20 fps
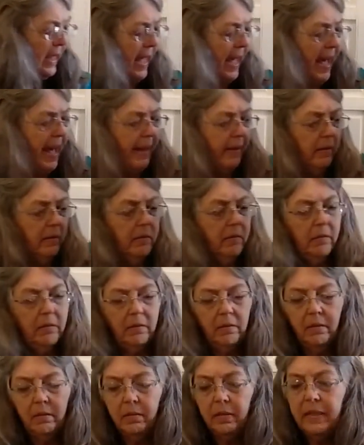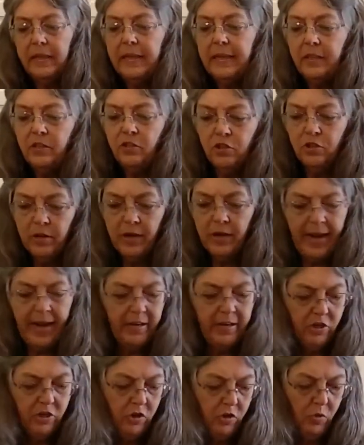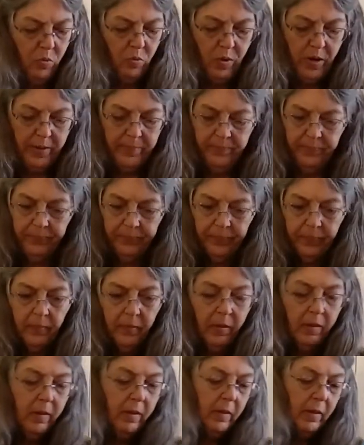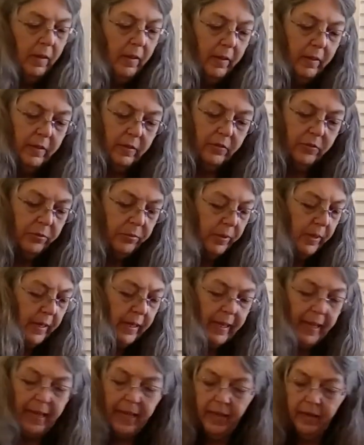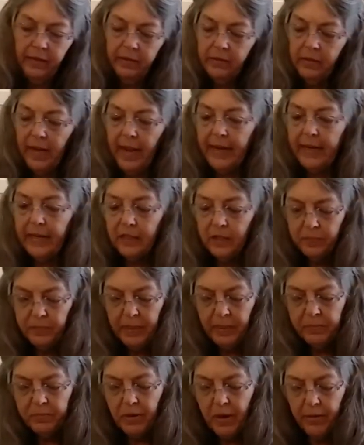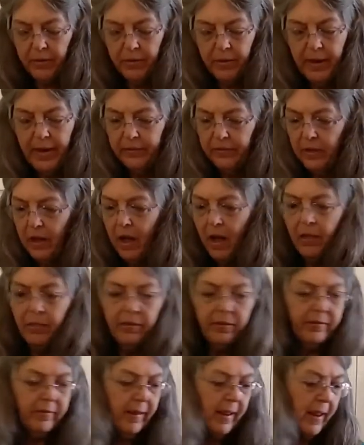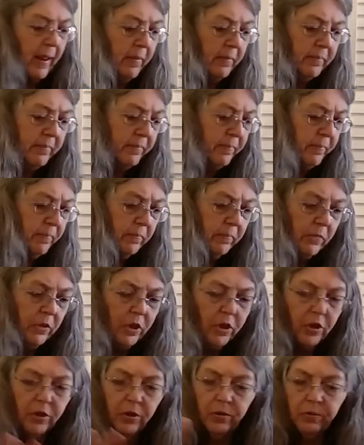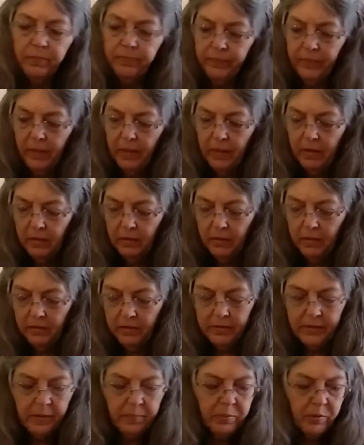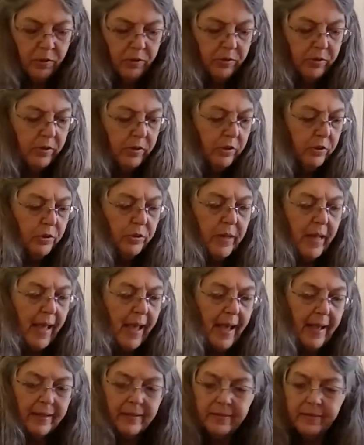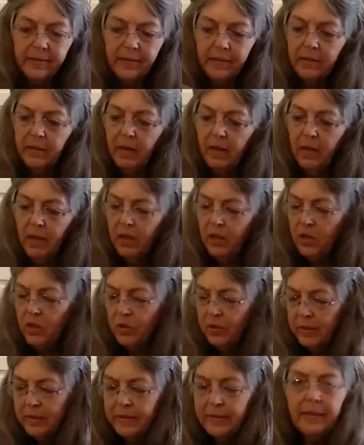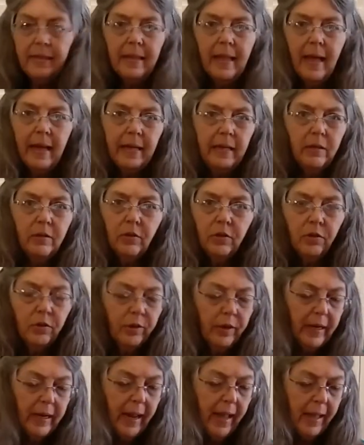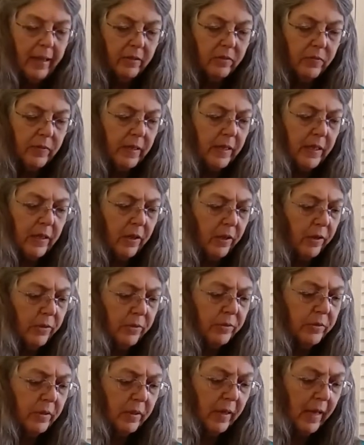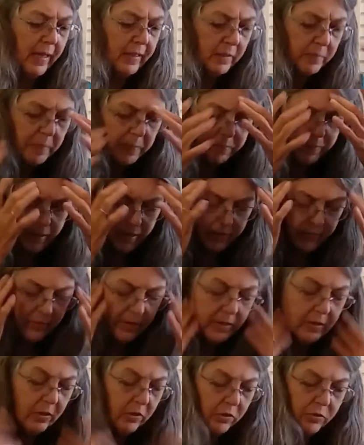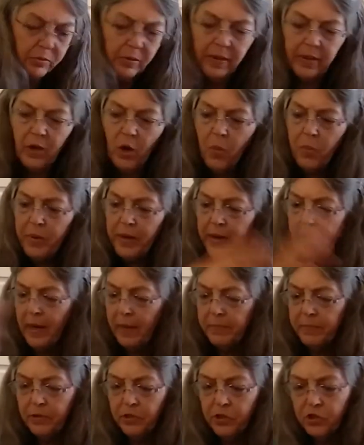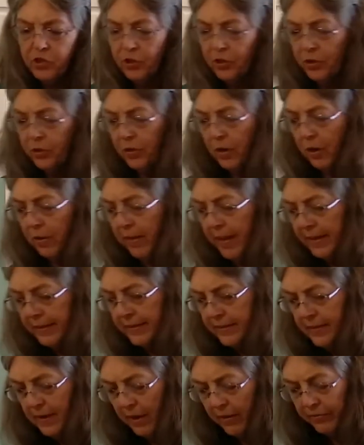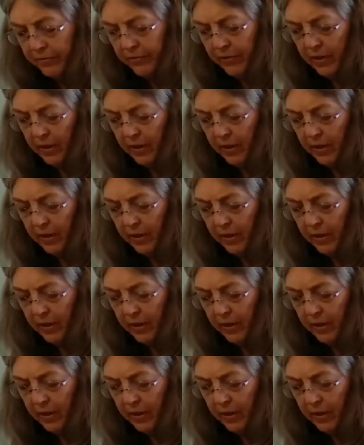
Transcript: at the international one. This one, again, like its big brother, has all the same, little zippers and doodads, and you can see that Eagle Creek has videos, and lots of people have videos where they open it up and show you all that stuff.